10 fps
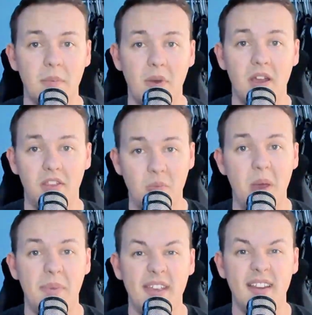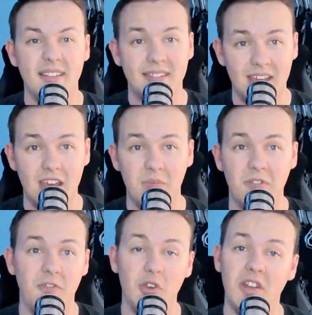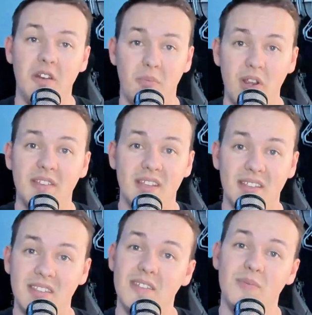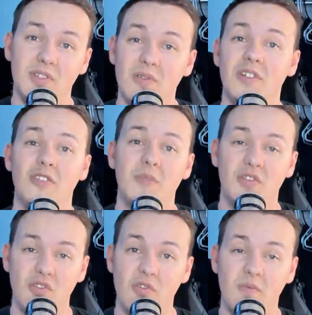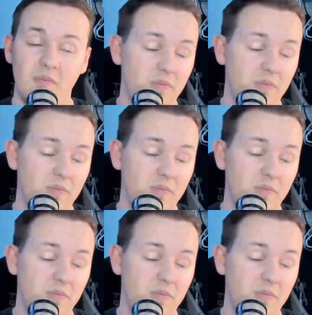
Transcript: in mind you might be getting scammed if you're getting a price that seems too good to be true.